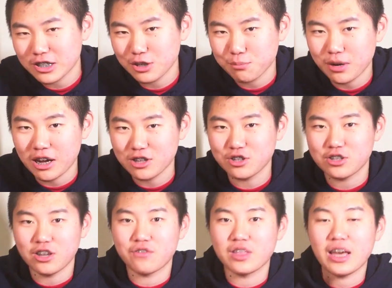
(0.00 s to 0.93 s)
impressions
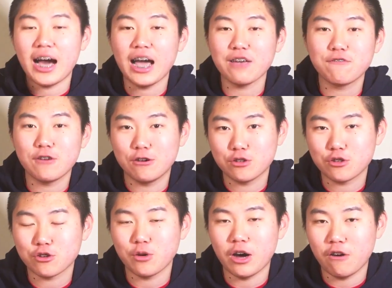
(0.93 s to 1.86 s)
of the iPhone
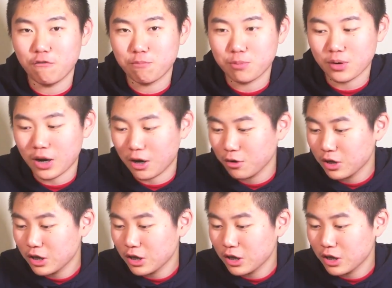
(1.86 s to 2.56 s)
12 Pro.